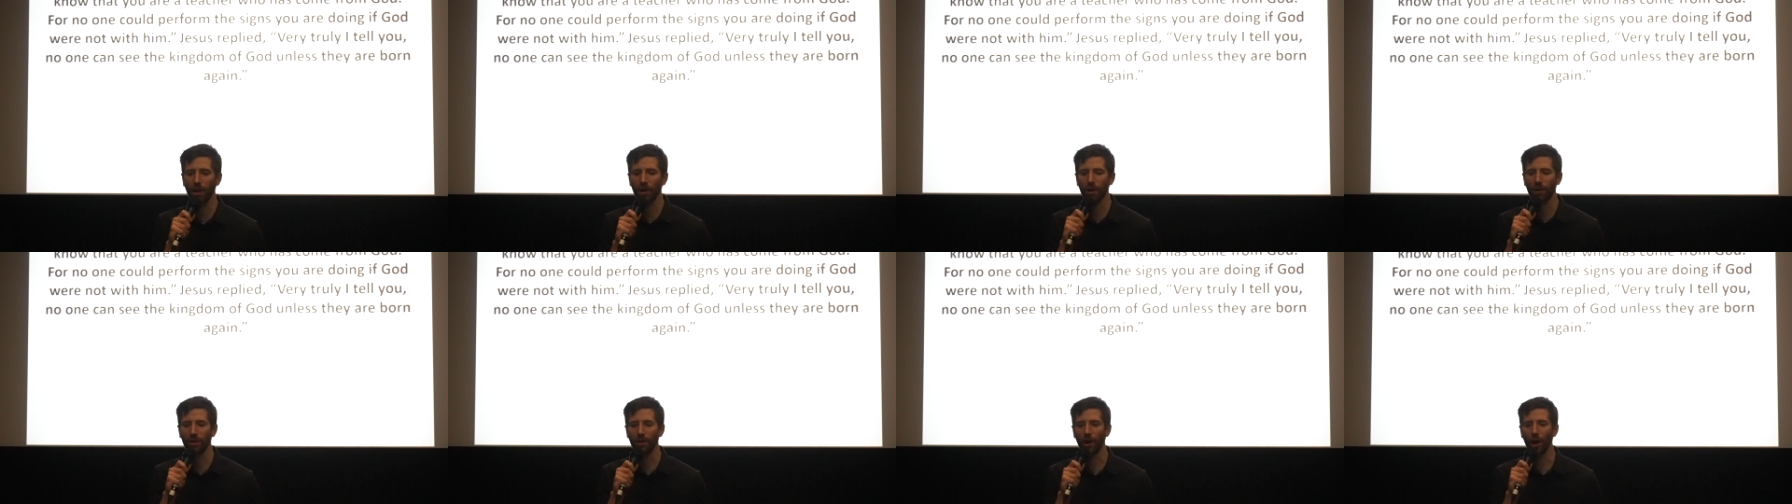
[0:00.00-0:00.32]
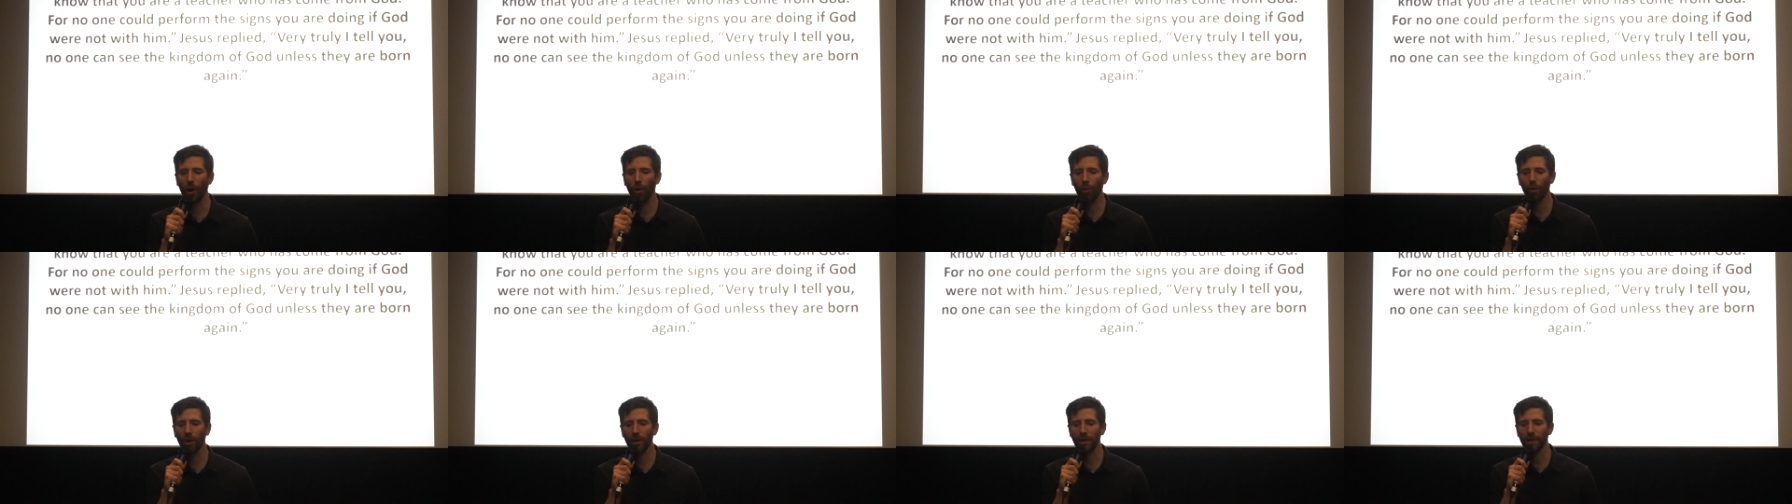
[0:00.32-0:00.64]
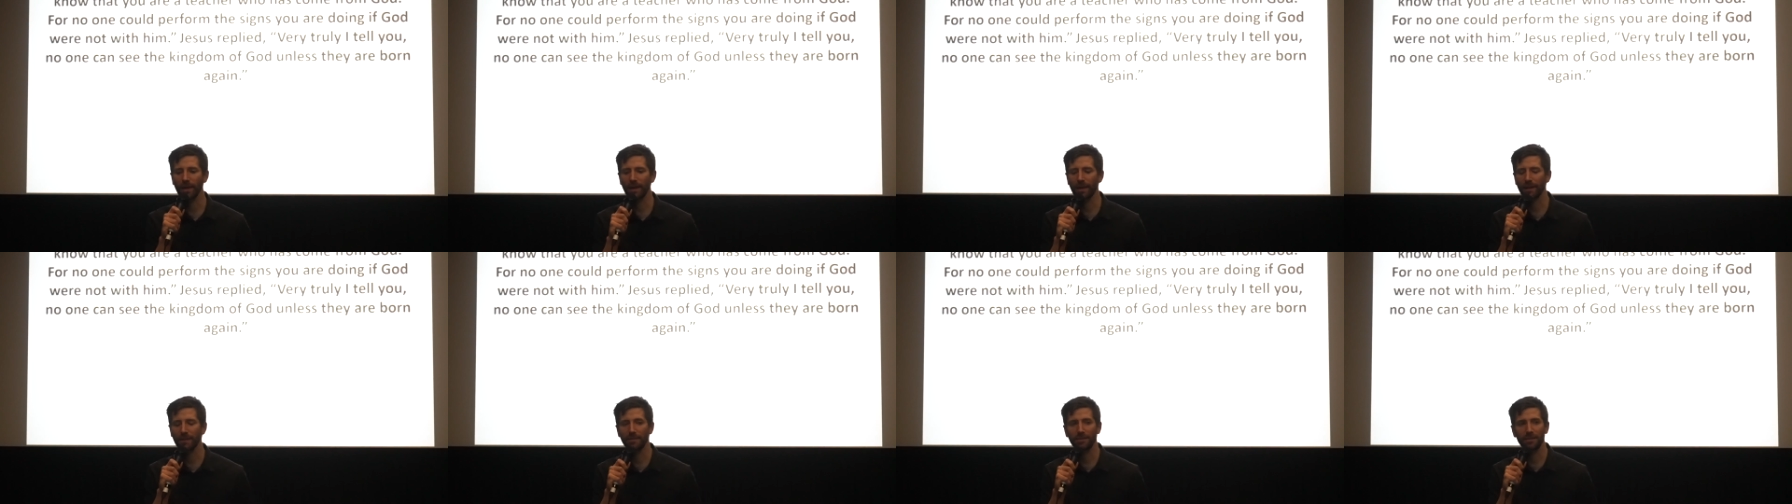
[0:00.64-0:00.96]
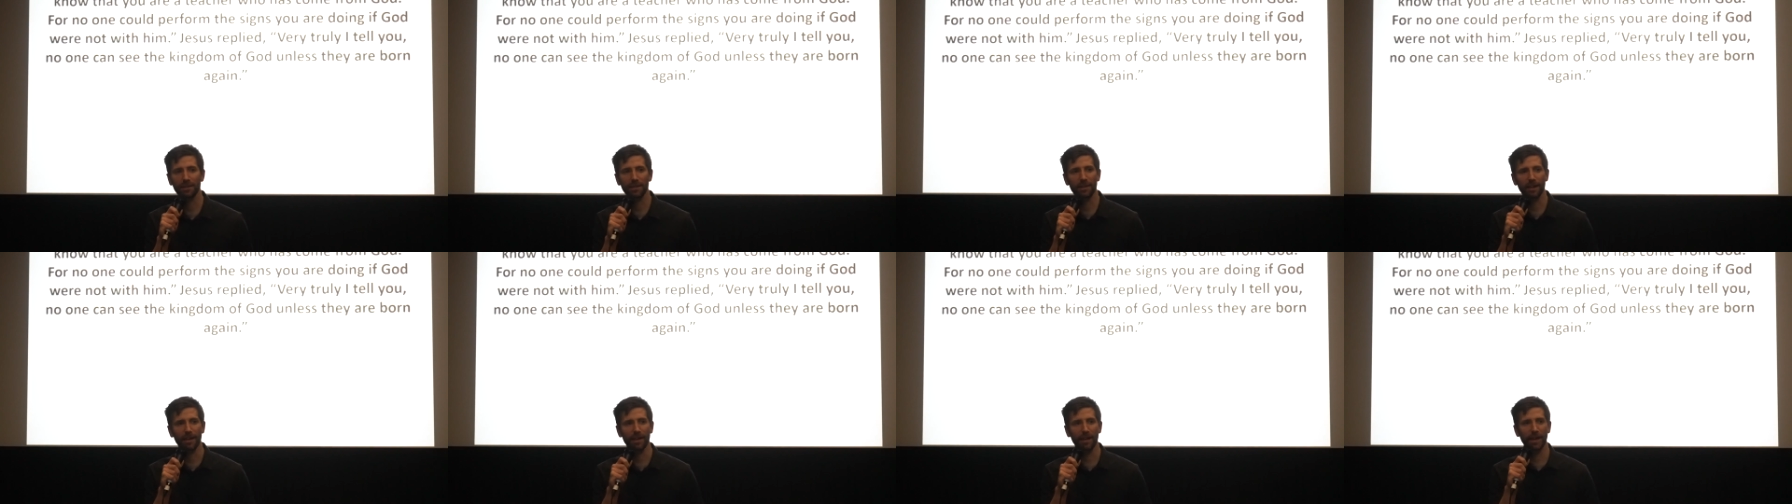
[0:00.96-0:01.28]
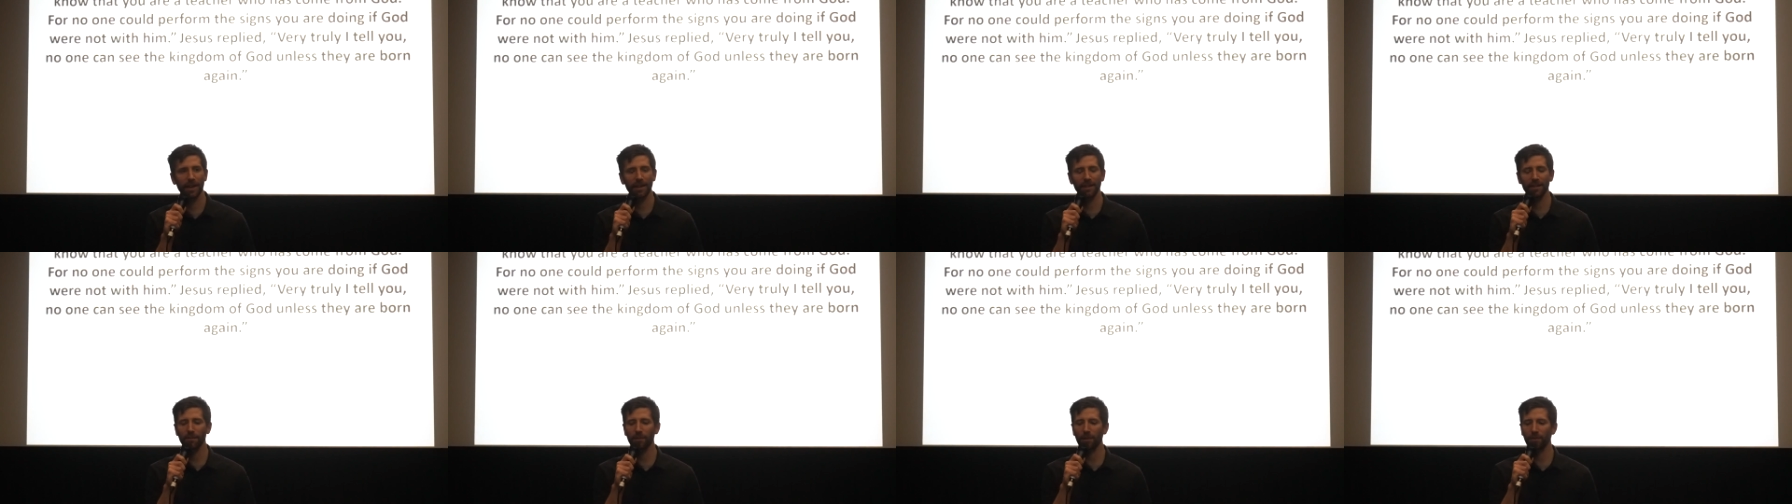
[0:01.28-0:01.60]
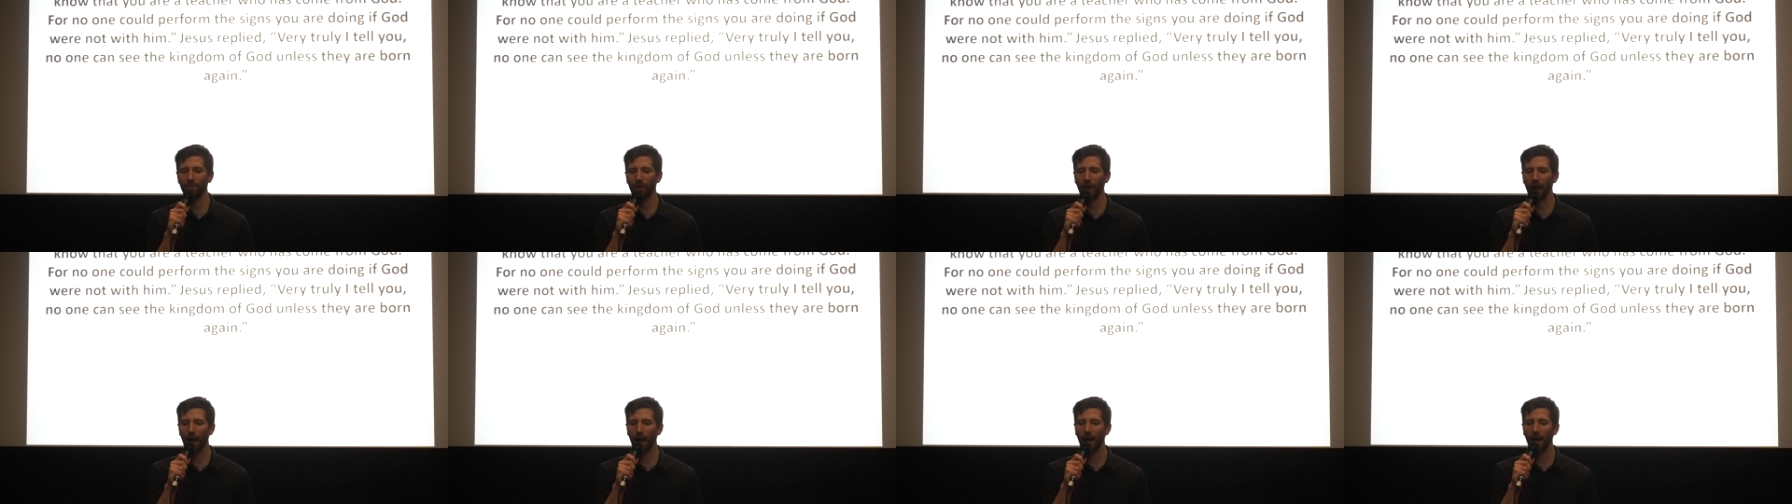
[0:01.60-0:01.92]
no one can see the kingdom
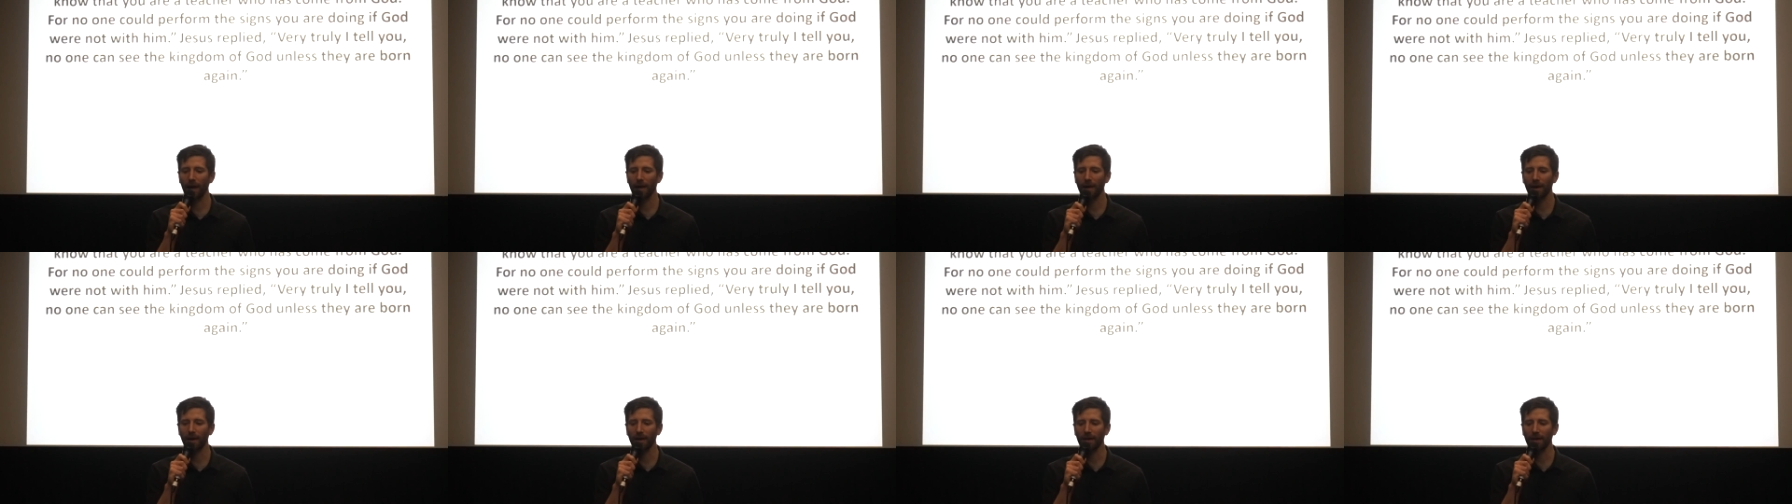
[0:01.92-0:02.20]
of God